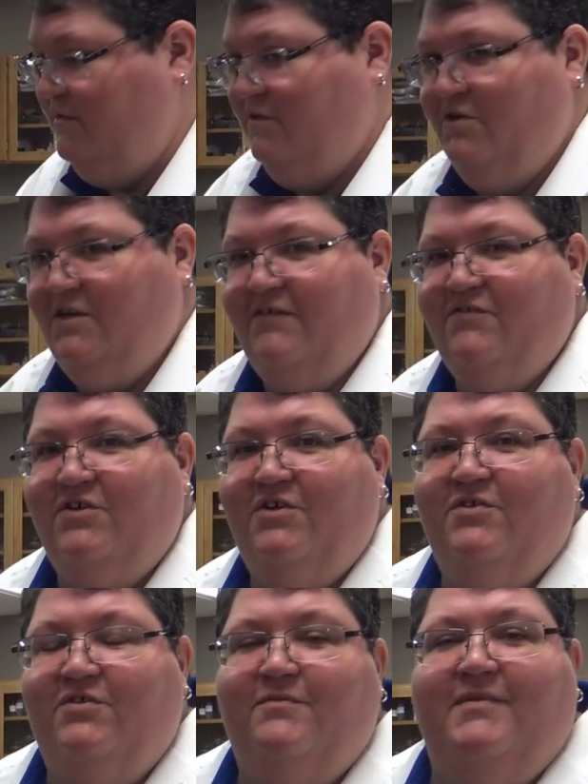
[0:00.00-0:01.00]
Good
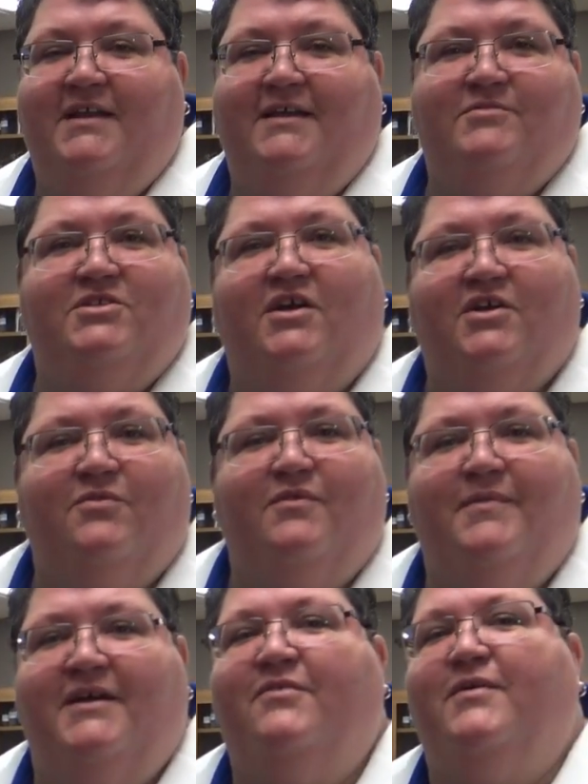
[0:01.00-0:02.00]
afternoon. My name is Dr.
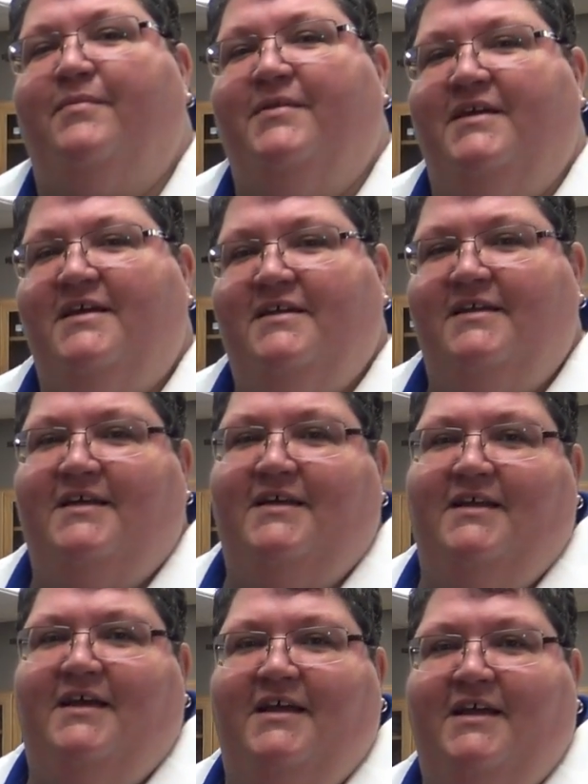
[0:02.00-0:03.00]
Rebekah Robinette,
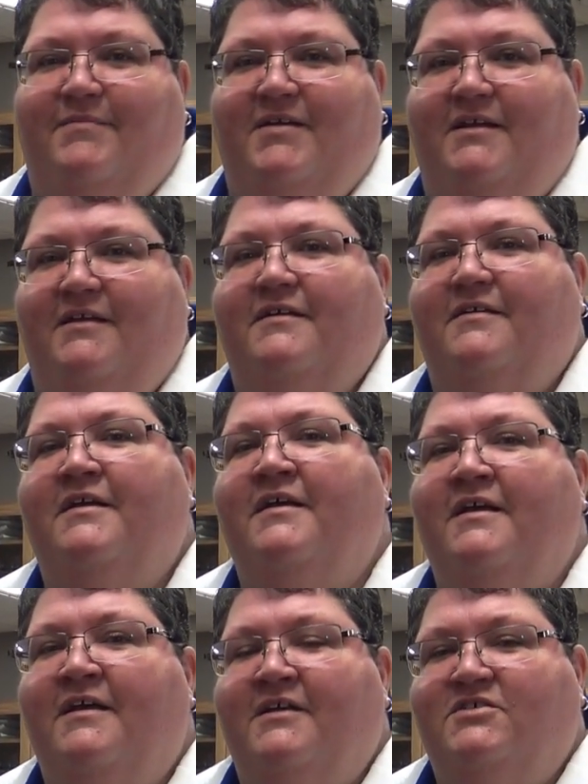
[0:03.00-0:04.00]
and I am an
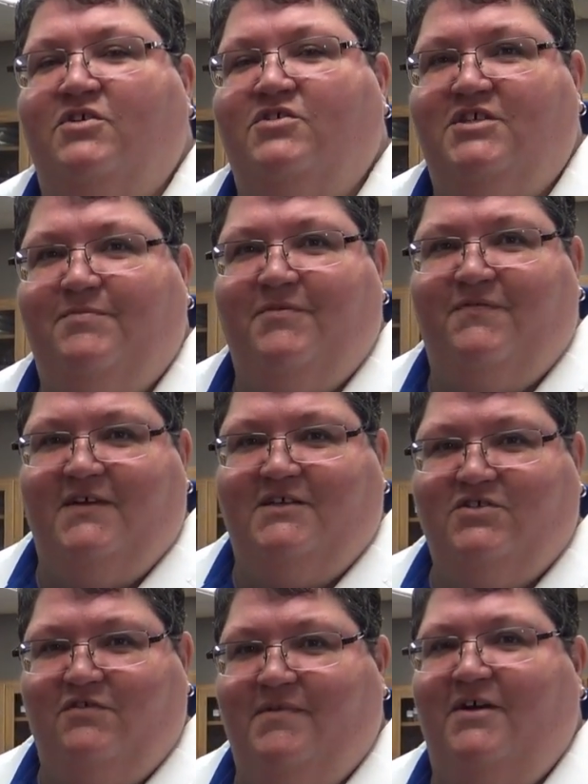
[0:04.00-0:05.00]
Associate
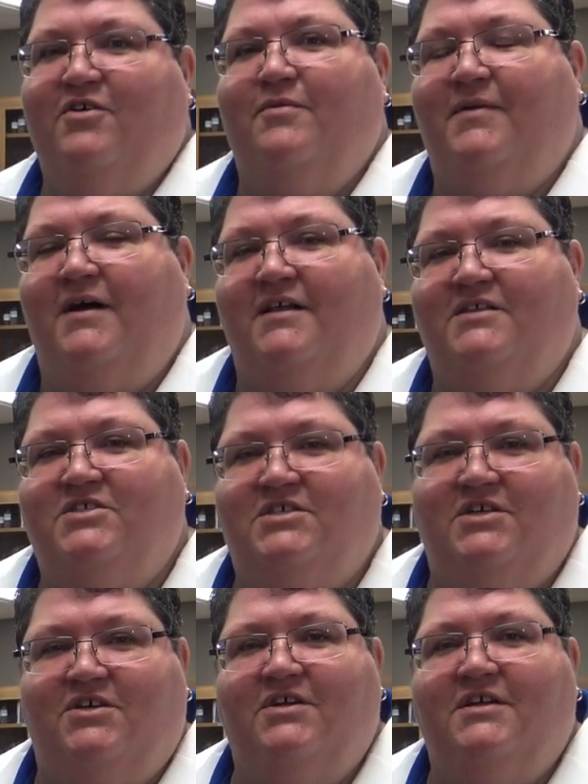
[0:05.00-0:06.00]
Professor of Microbiology
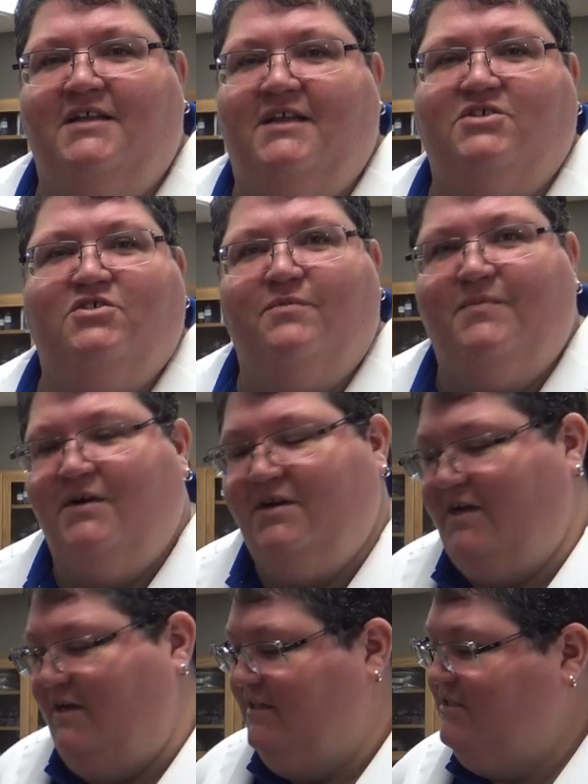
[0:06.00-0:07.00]
here at National Park
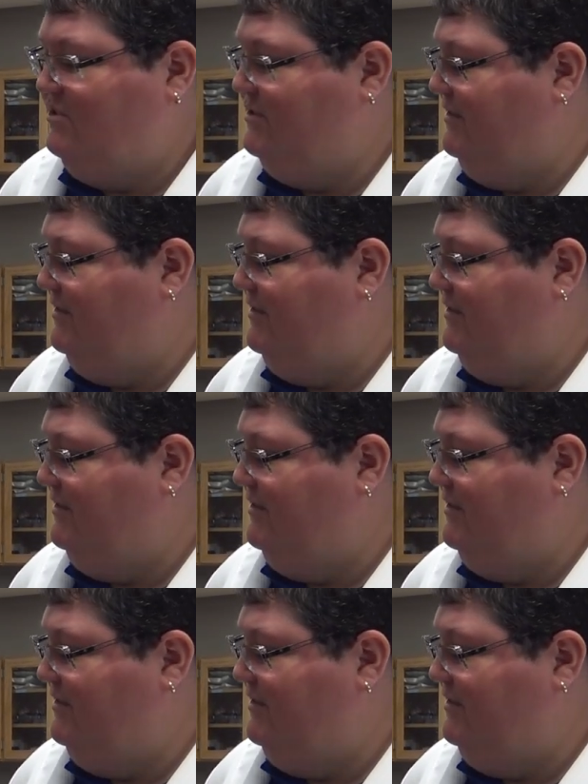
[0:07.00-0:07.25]
College.